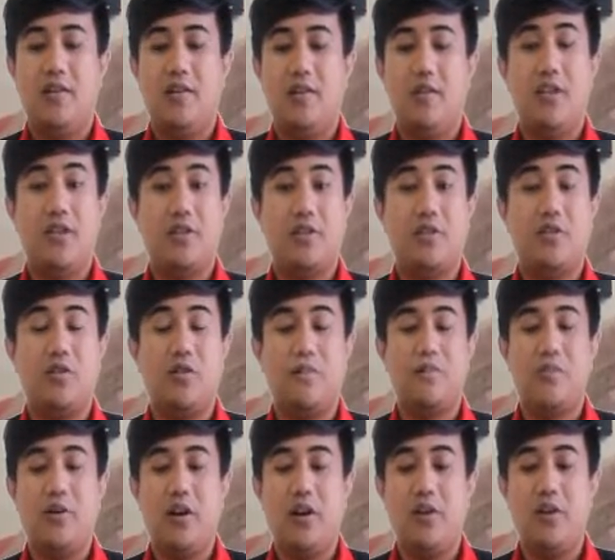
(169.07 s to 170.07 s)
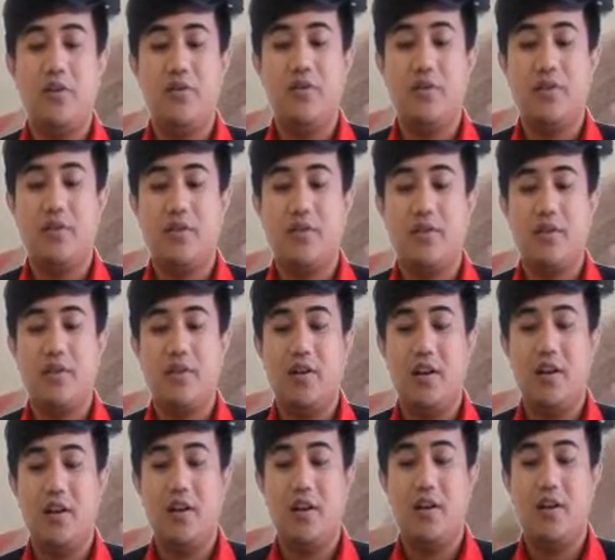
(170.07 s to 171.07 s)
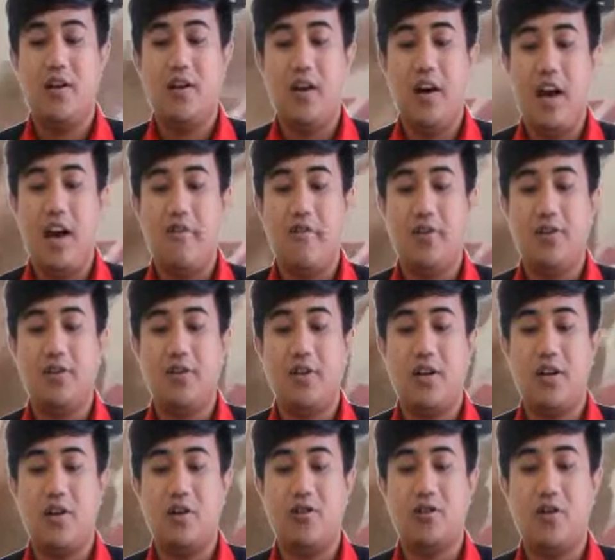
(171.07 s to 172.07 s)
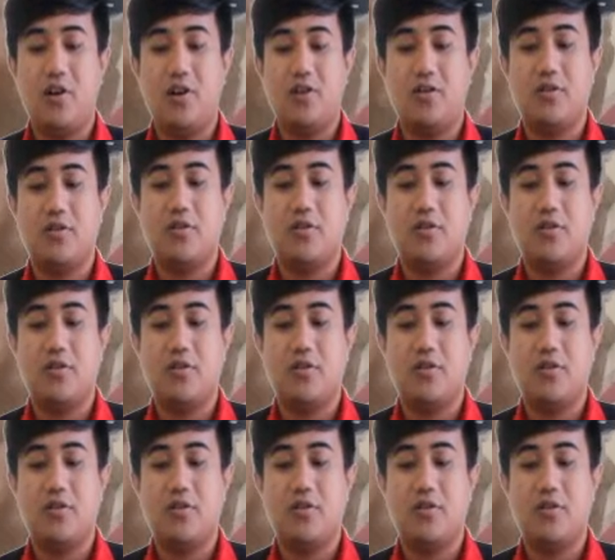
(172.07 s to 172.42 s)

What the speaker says: This tool produces aerosol through